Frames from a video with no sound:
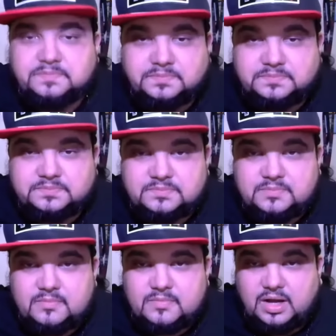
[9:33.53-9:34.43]
I
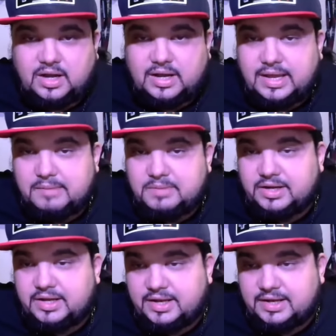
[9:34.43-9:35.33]
am on Hangouts,
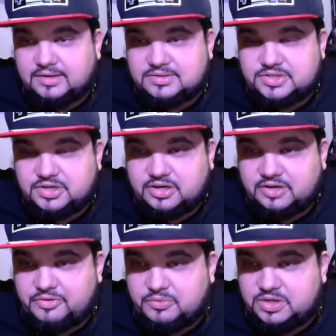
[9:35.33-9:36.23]
sir. If you want to join
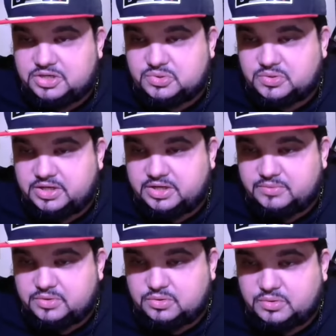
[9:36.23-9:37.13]
in real quick,
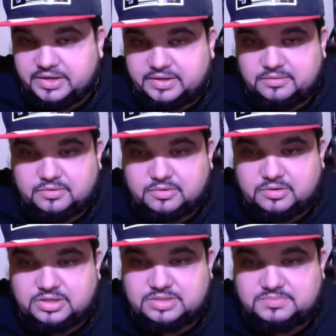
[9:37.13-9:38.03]
or else I'm just gonna go ahead
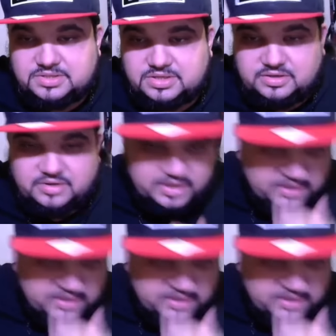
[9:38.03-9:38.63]
and end this thing.